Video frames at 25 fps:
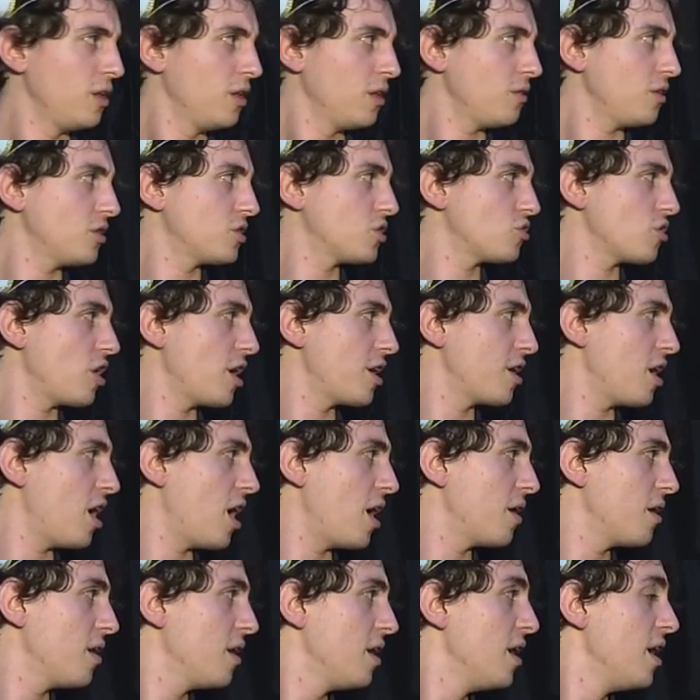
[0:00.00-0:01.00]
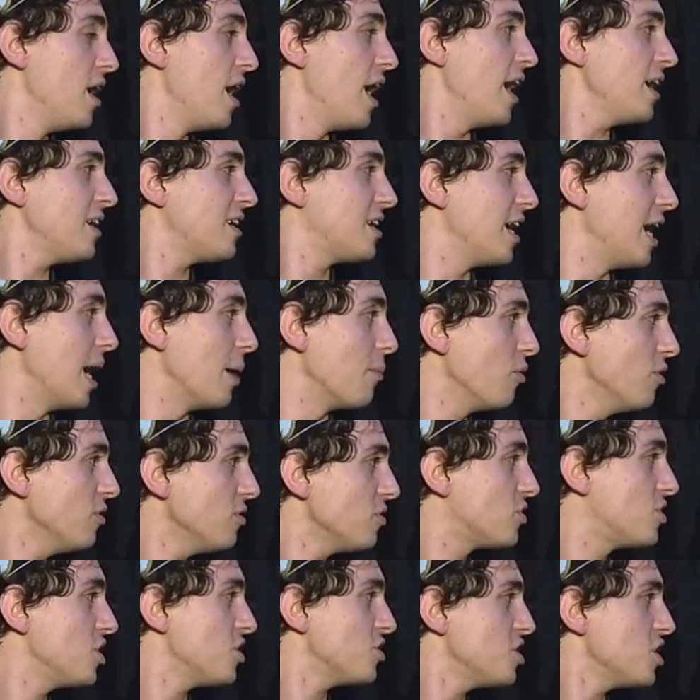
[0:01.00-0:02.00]
Let's try not. Hey Cameron,
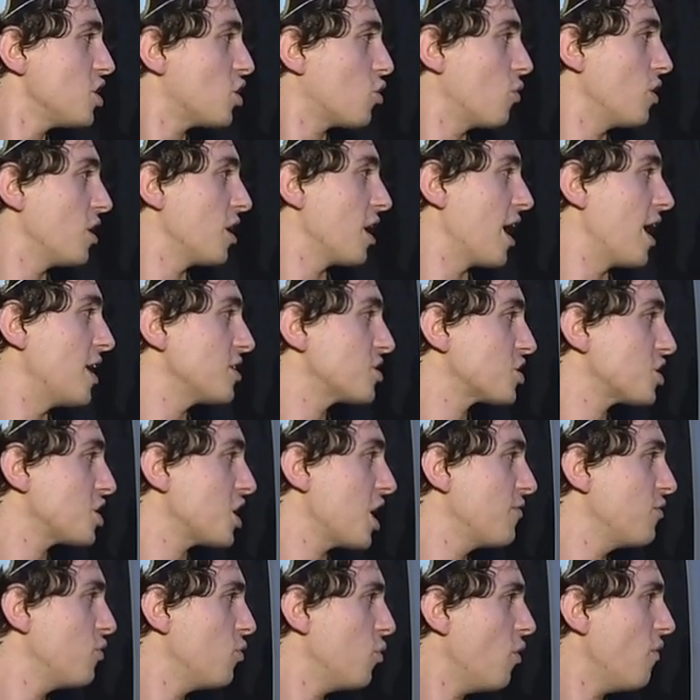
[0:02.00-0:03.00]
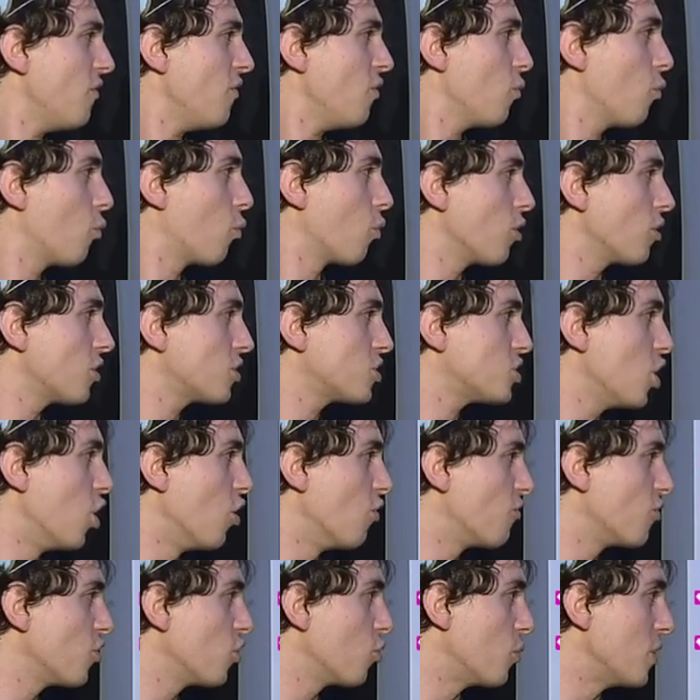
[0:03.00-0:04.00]
Disney Queen asks, have you ever worked
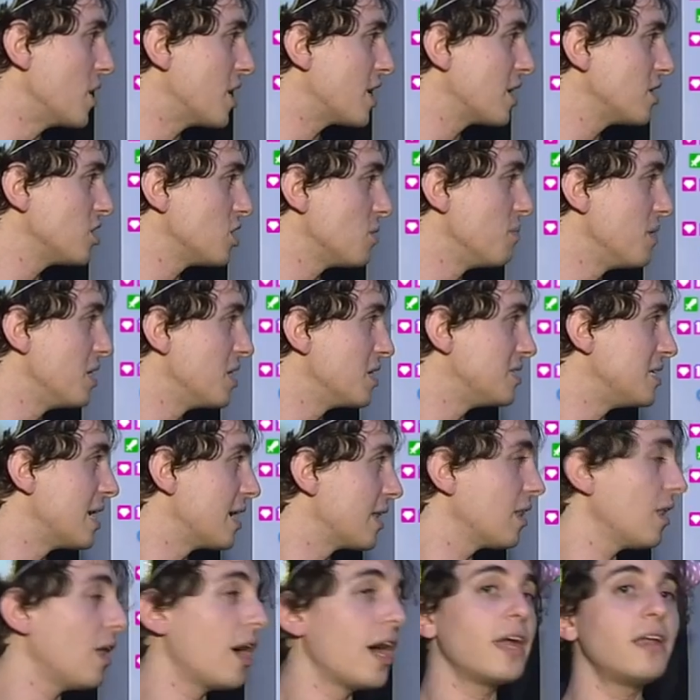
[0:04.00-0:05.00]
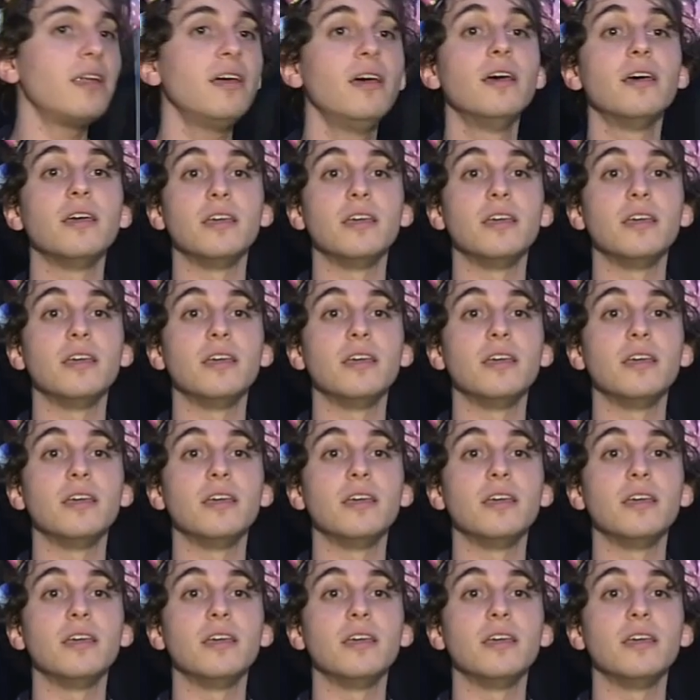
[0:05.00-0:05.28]
over the weekend to meet a deadline?